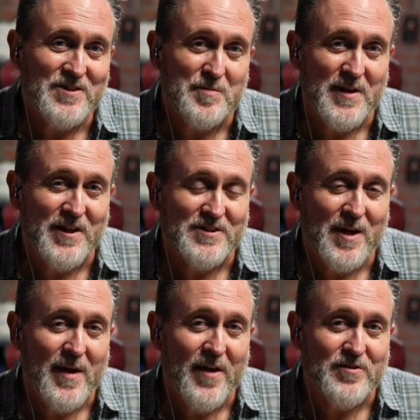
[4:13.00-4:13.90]
have spent years
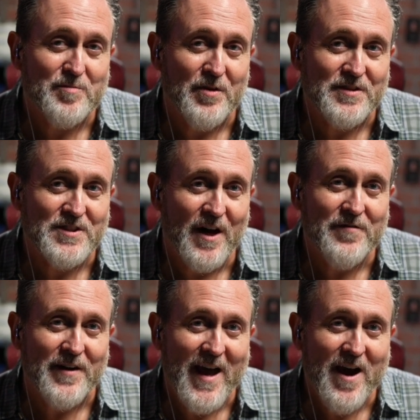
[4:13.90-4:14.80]
helping others pull this off,
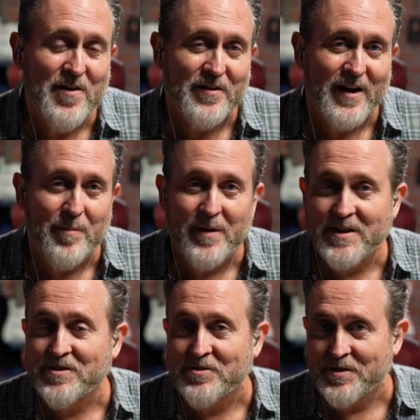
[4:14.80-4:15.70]
and now they're going to help
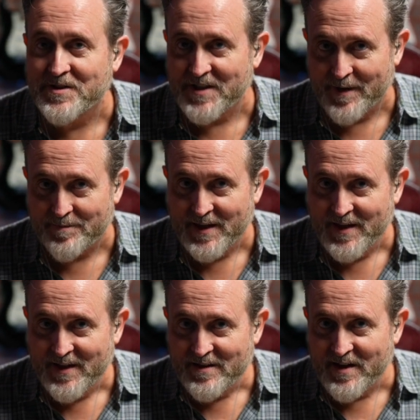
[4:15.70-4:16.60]
us do the same.
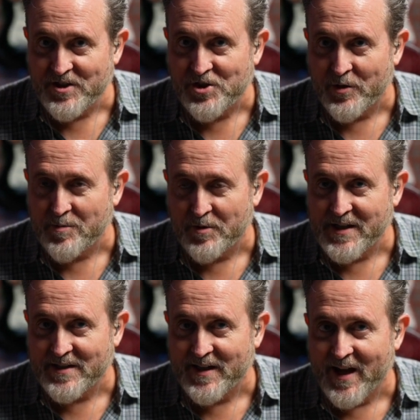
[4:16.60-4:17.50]
Today's show explores
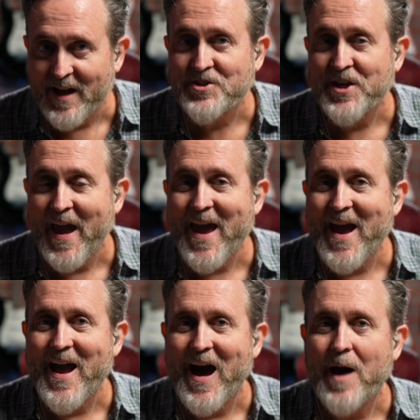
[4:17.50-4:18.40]
how technology,
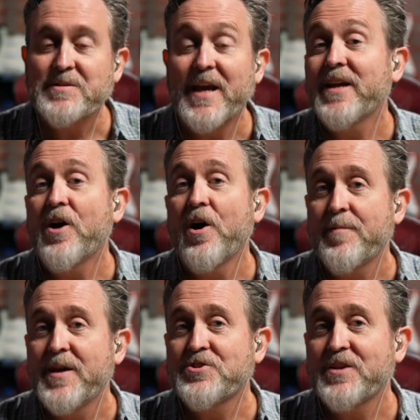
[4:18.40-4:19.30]
AI ops, and
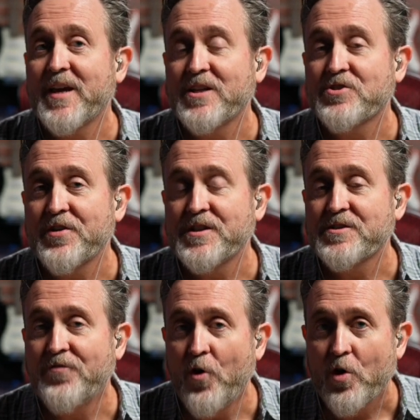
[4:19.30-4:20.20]
automation can
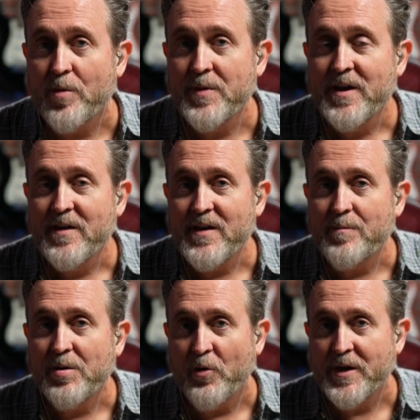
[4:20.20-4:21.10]
transform the
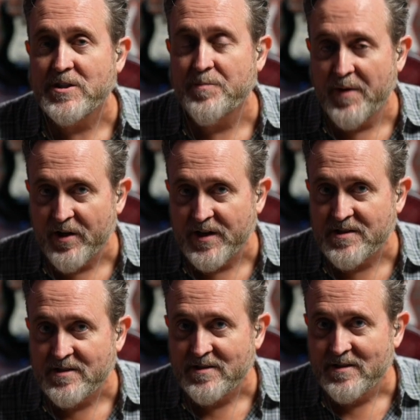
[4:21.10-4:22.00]
employee
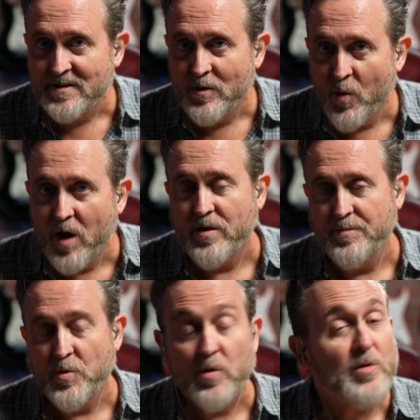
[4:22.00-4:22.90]
experience. Welcome
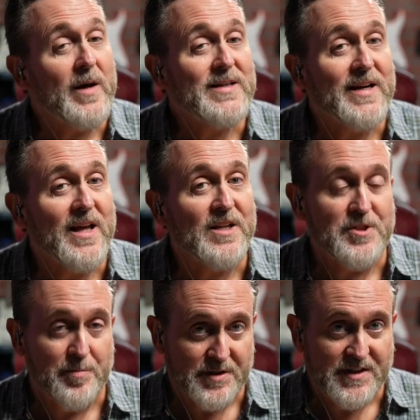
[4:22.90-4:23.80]
to Worldwide
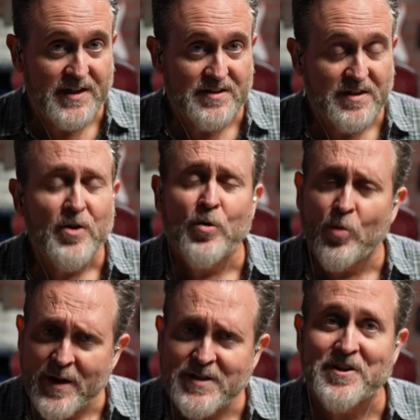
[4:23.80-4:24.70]
Technology Presents
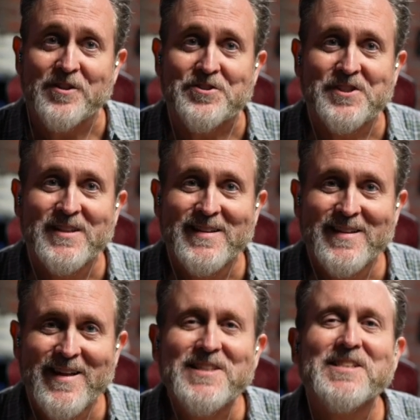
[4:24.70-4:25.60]
Research
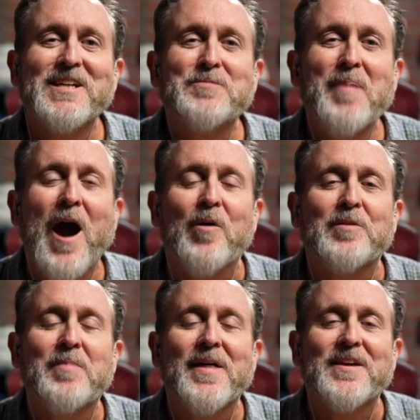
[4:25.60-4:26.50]
Insights
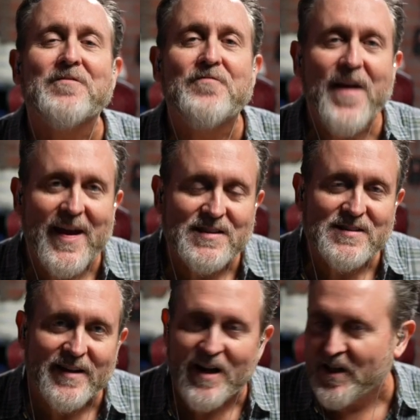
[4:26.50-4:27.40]
powered by the Advanced
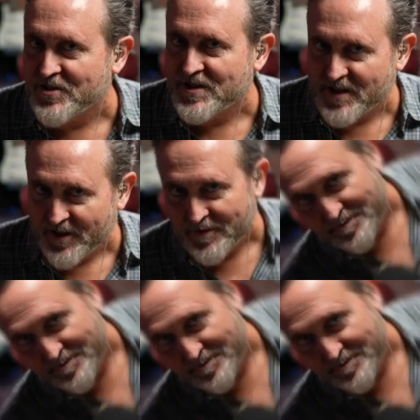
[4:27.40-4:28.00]
Technology Center.